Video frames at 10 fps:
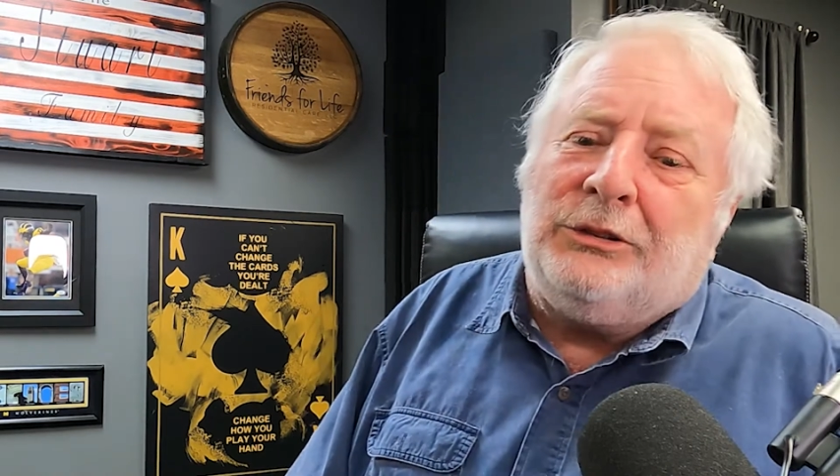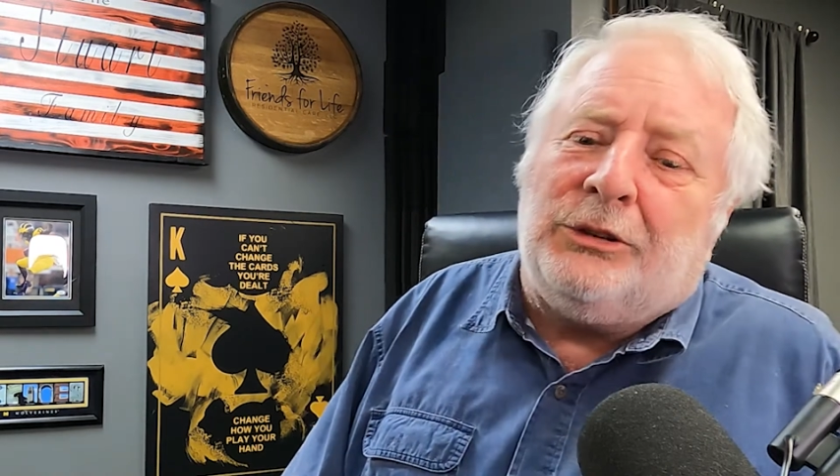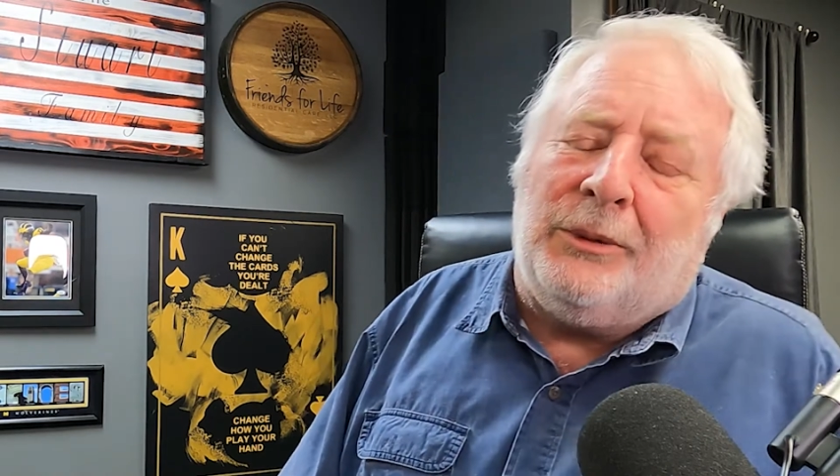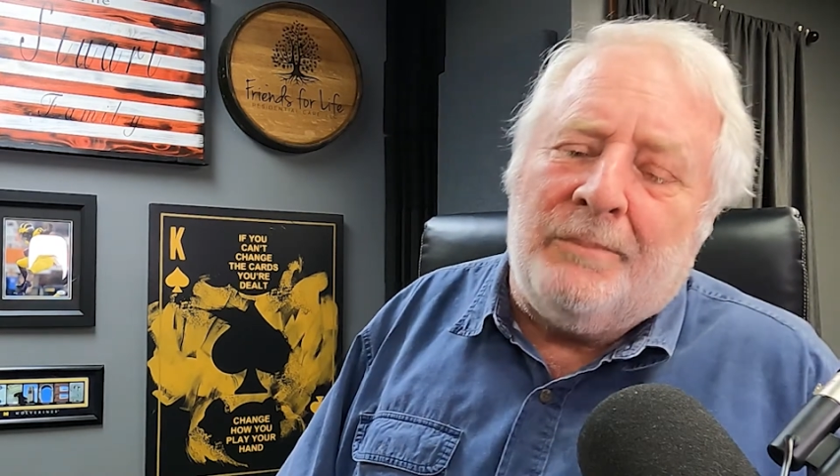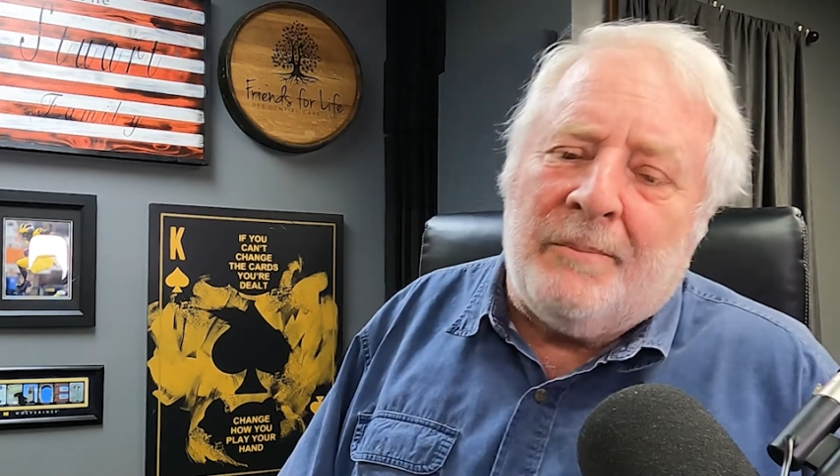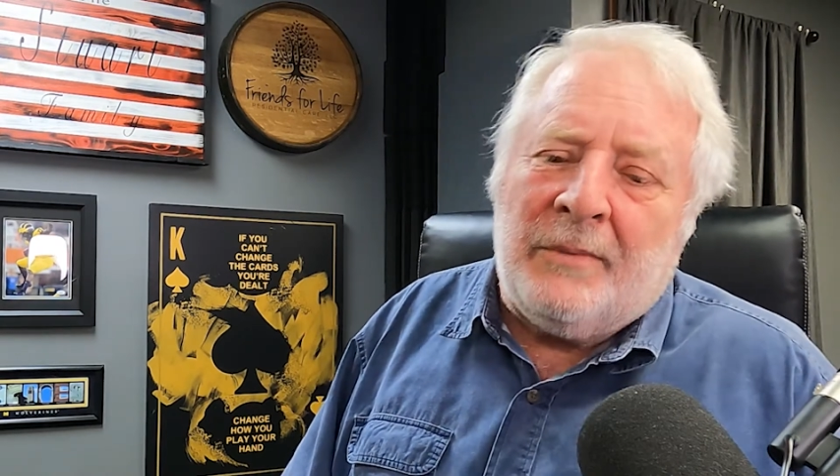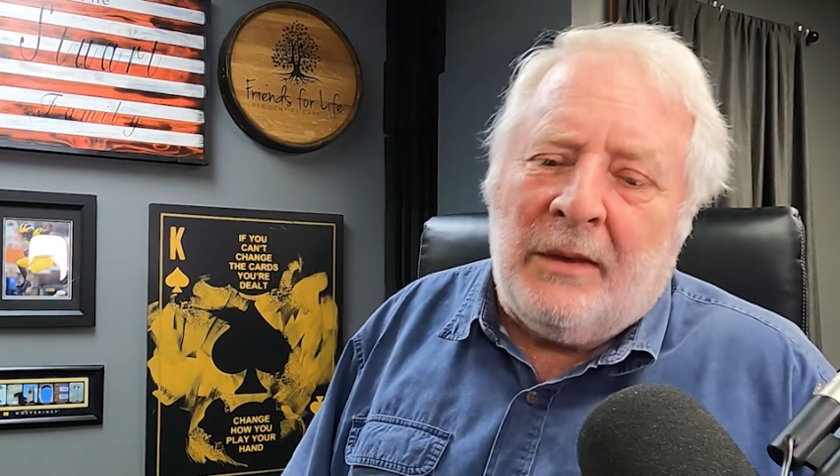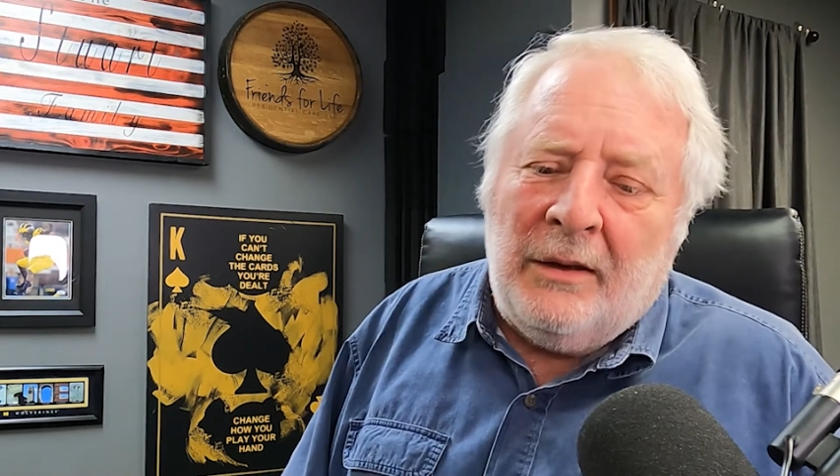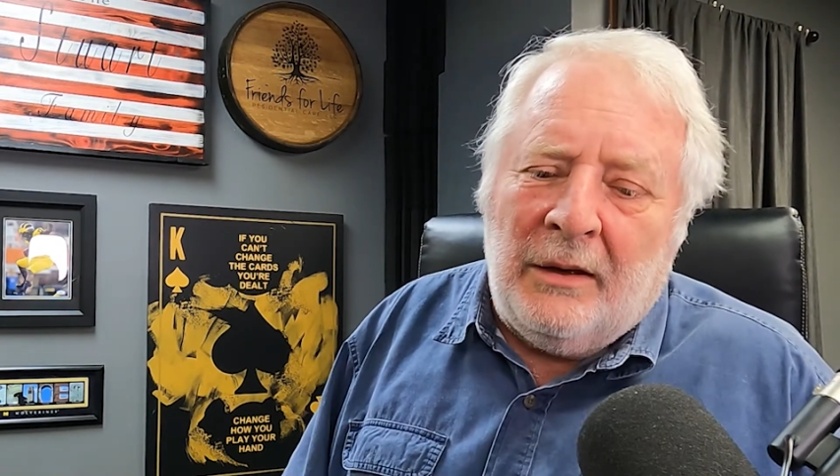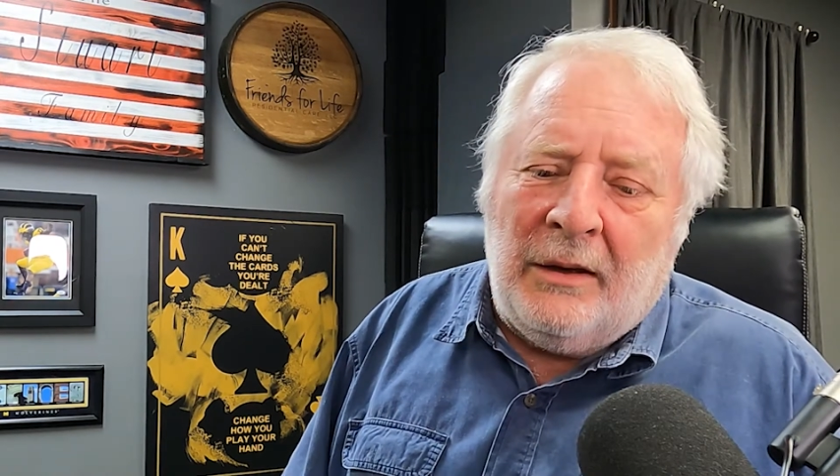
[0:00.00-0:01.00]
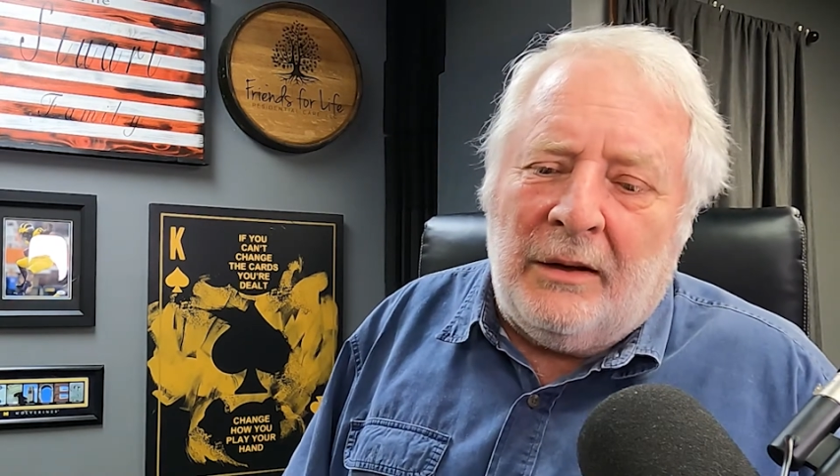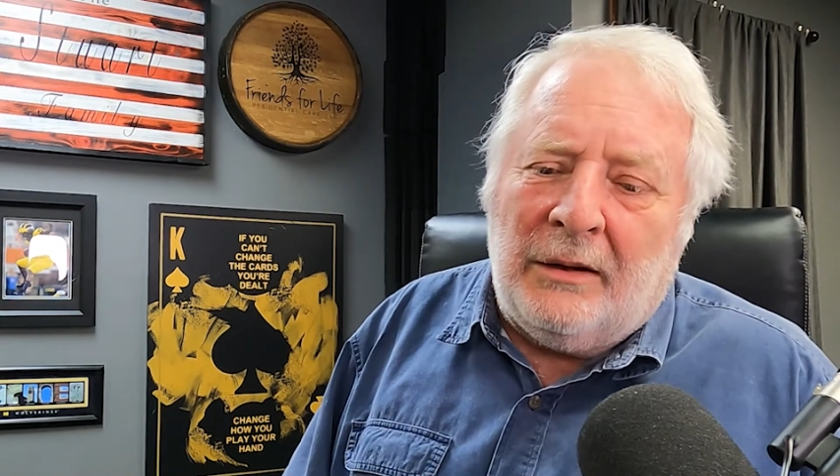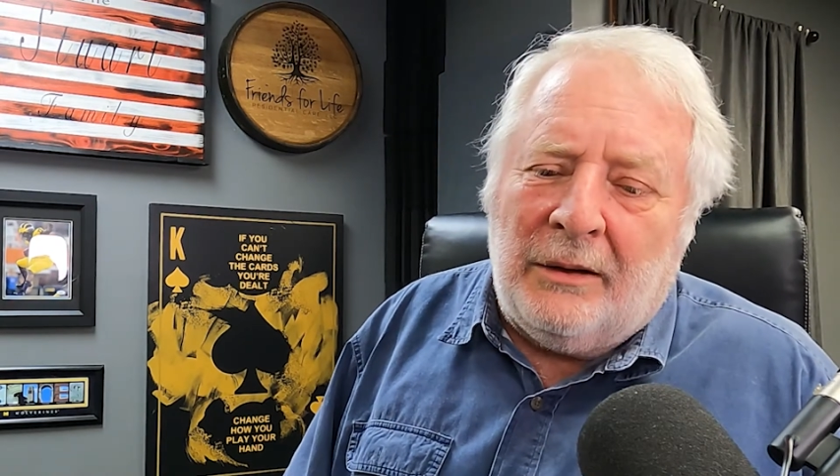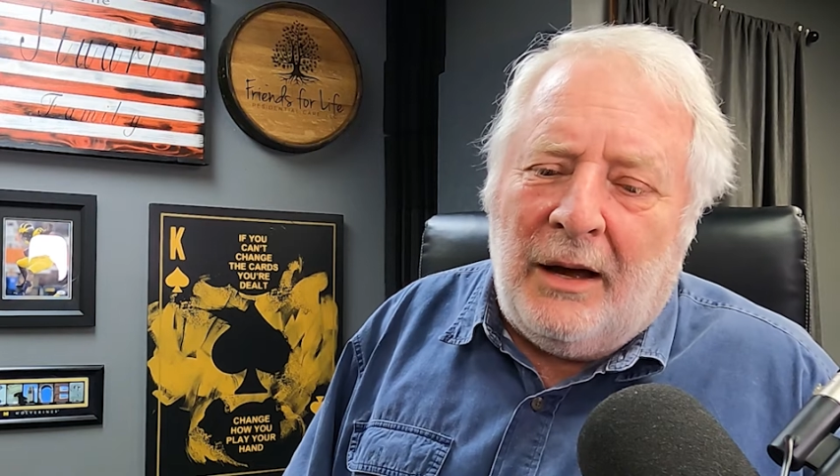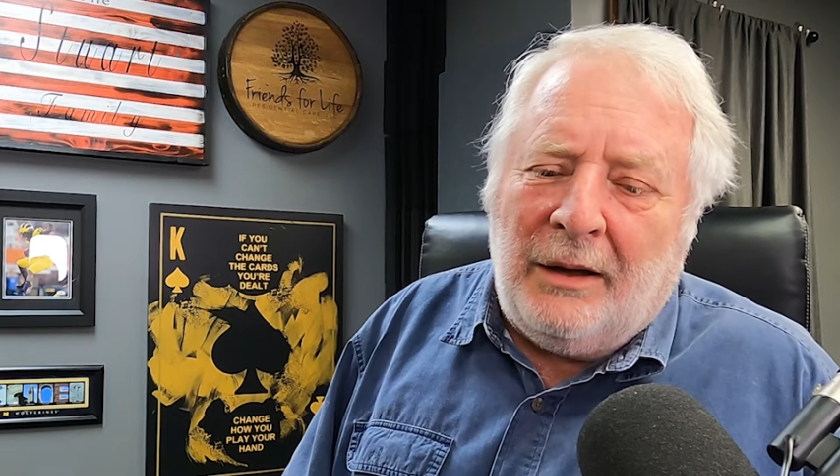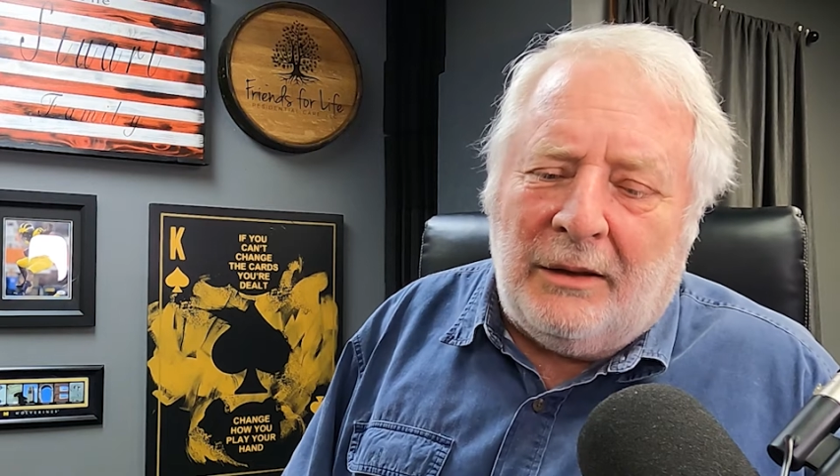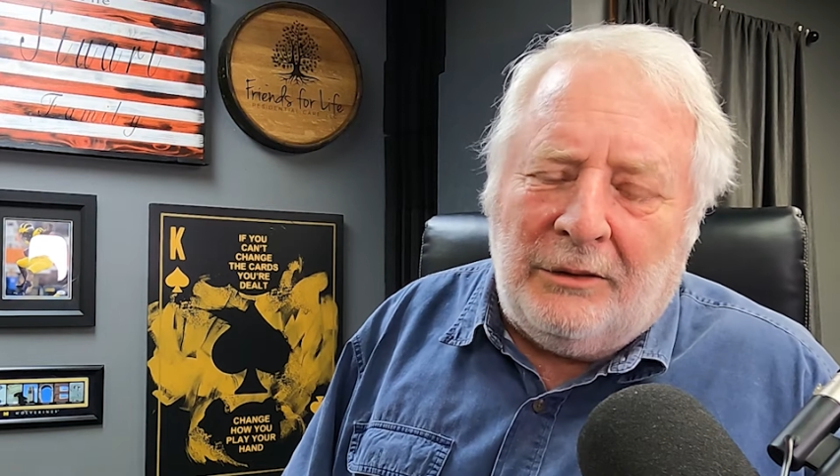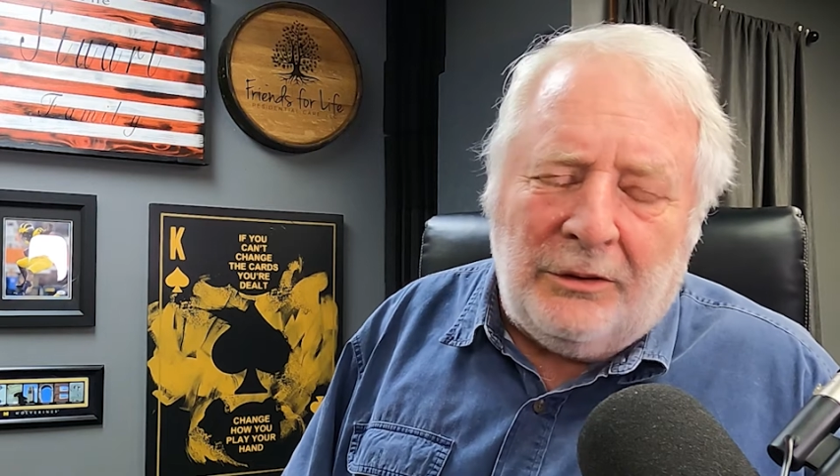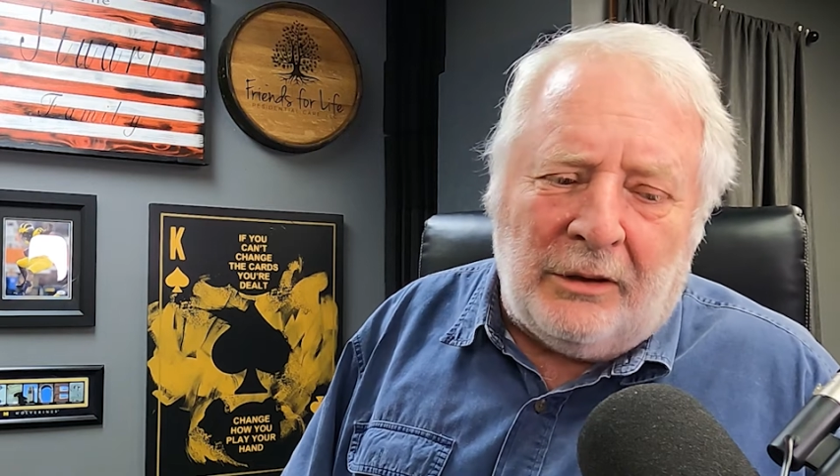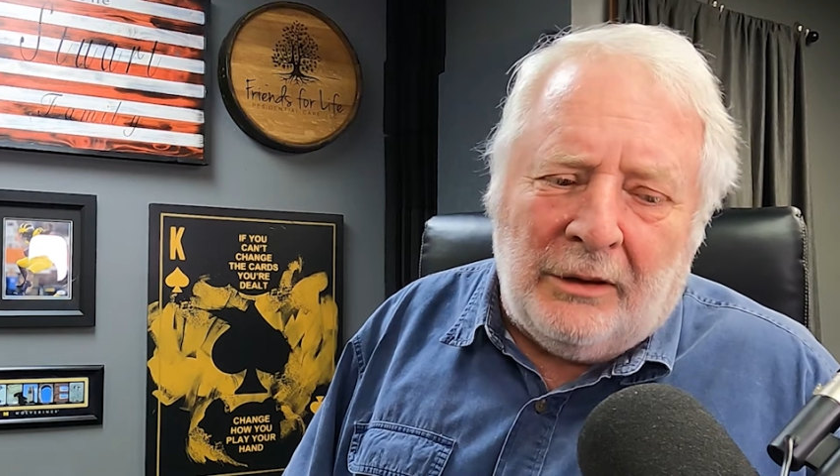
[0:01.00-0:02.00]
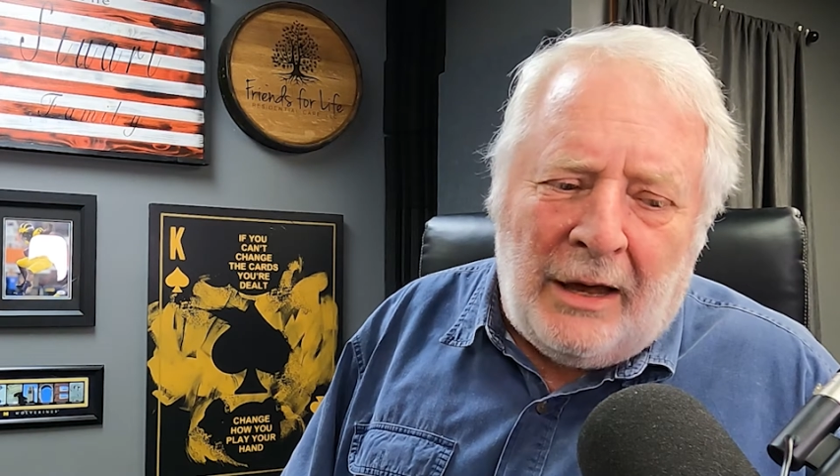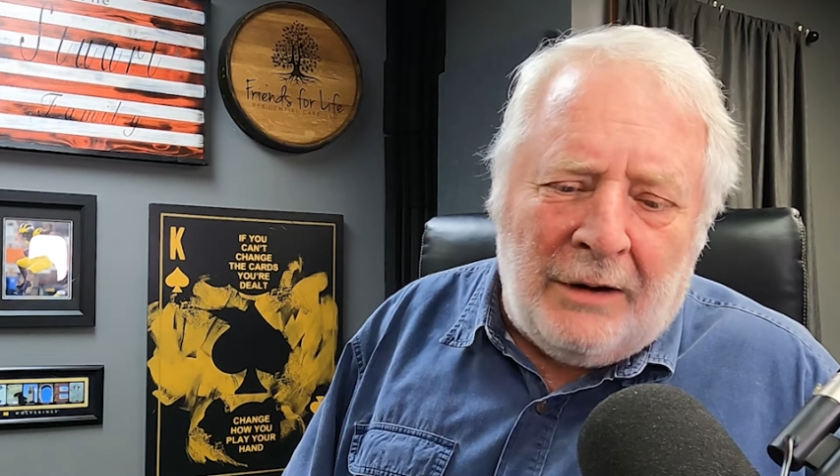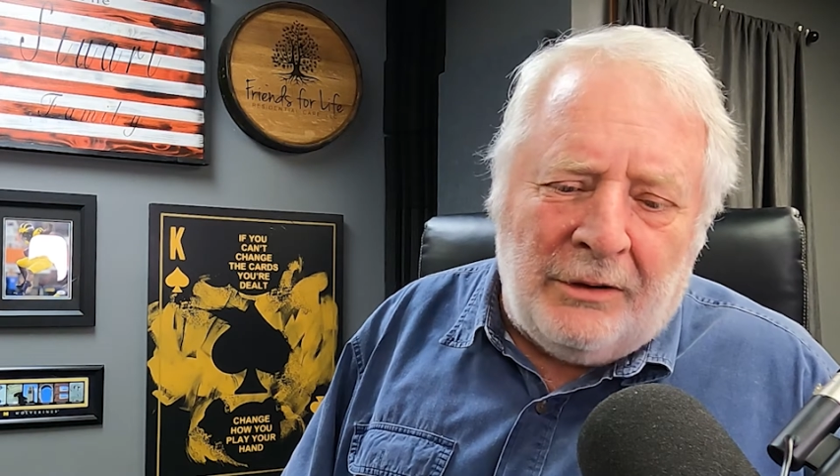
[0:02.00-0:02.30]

So there's a lot